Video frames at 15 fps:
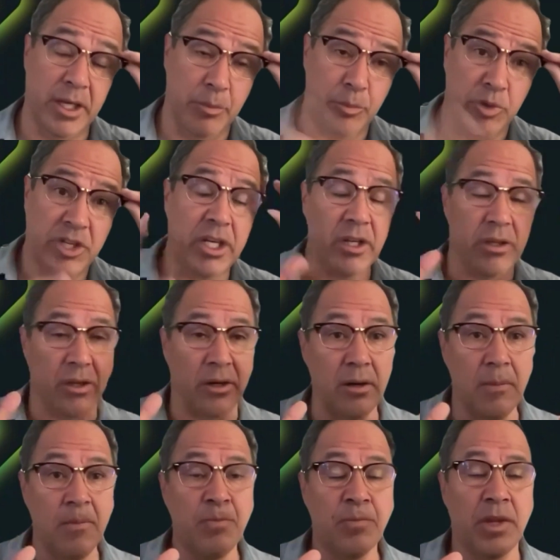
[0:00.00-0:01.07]
and in
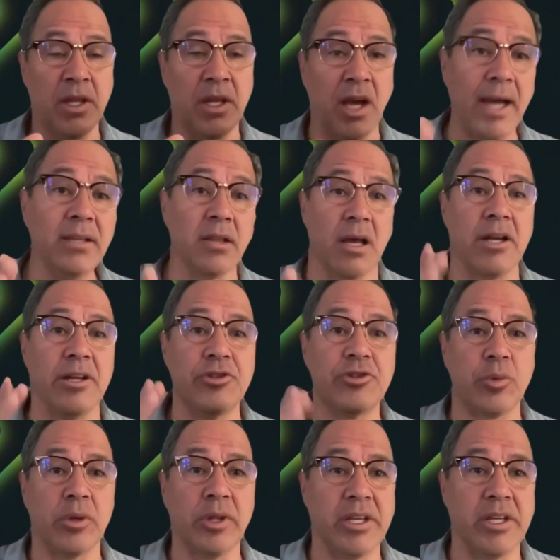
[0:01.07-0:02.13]
particular,
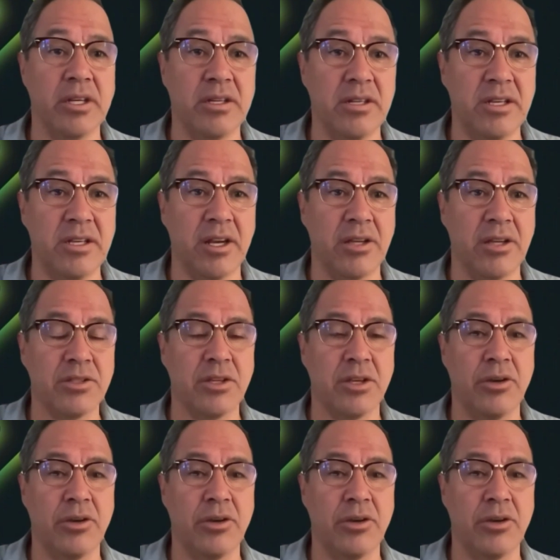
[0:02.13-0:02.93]
guidelines related to DNS